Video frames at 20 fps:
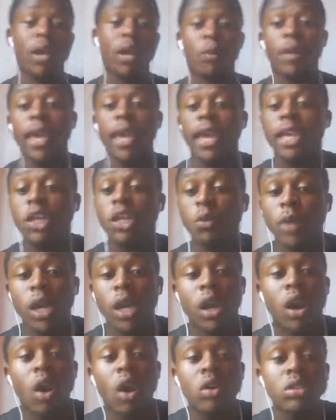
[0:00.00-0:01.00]
We
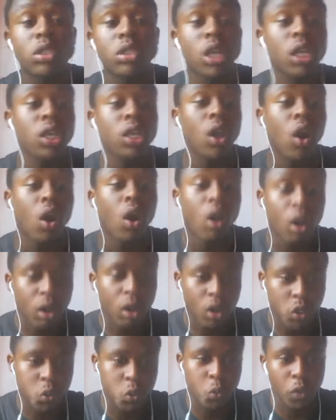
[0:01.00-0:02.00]
continue
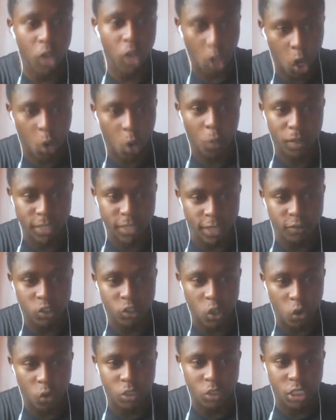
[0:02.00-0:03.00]
because we always have to
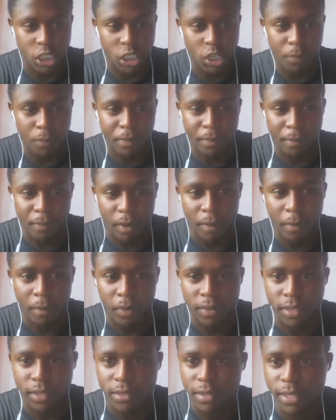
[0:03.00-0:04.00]
continue people about
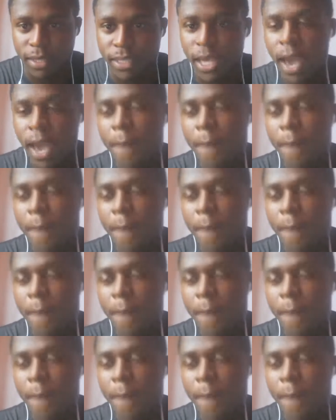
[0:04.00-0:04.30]
this thing.